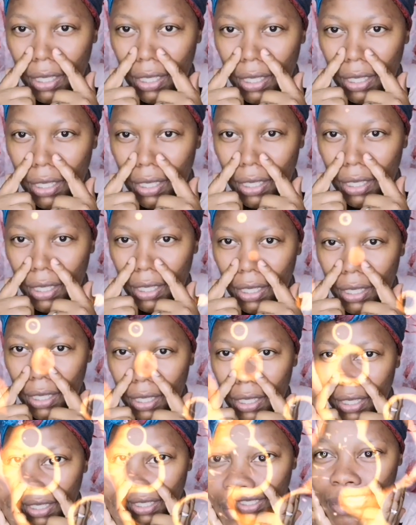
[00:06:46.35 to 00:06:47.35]
Look at
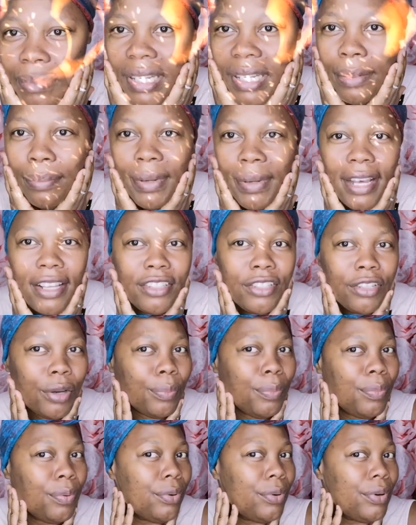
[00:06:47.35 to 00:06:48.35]
that. Minimize
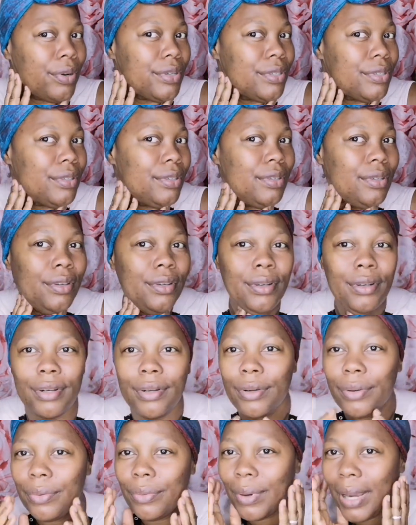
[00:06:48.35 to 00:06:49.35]
your pores
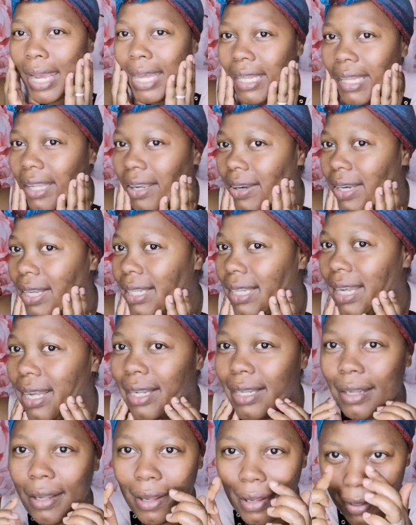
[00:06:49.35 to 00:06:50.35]
right there and
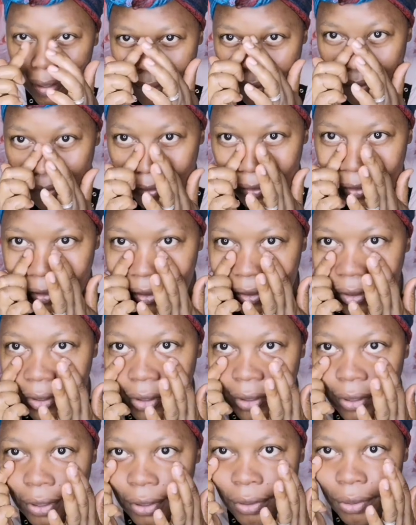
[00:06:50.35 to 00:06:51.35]
then.
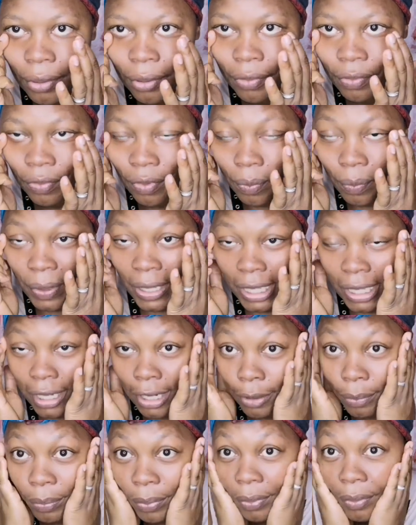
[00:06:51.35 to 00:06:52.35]
Good for
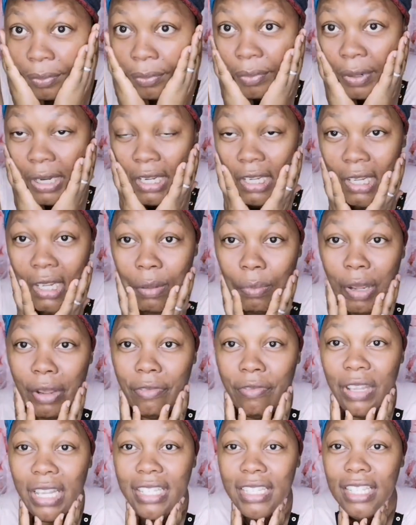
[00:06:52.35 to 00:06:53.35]
makeup. Ready?
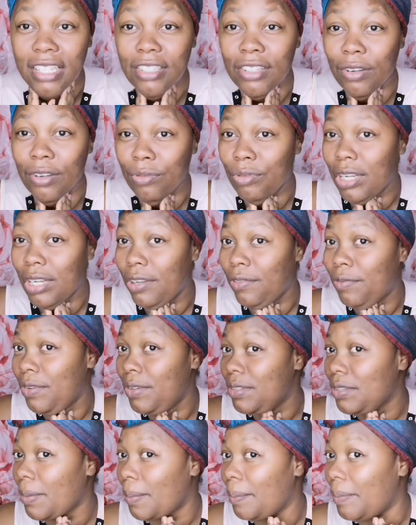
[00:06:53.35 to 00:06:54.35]
My face is now ready
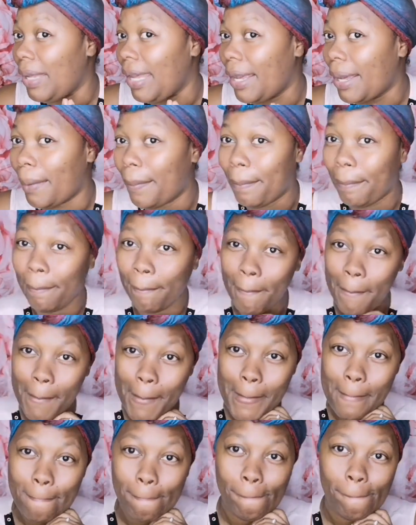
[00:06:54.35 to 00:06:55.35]
for some makeup.
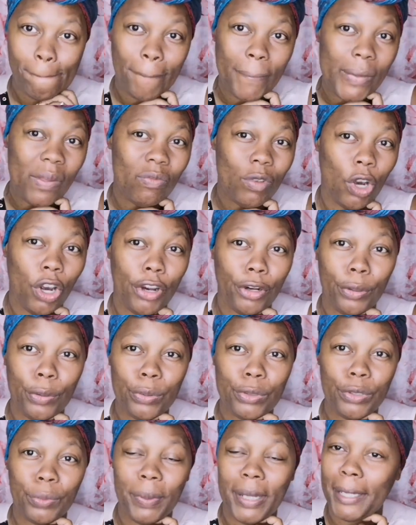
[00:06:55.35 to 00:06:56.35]
Before I
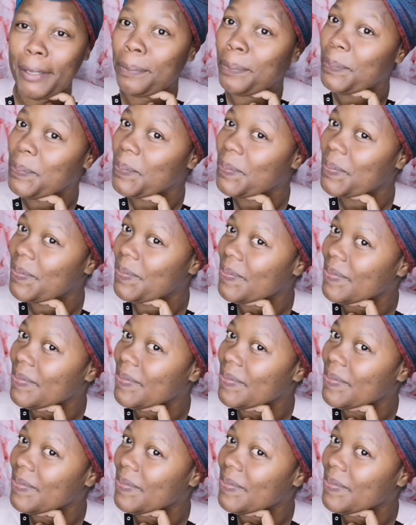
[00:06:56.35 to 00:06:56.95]
go to bed.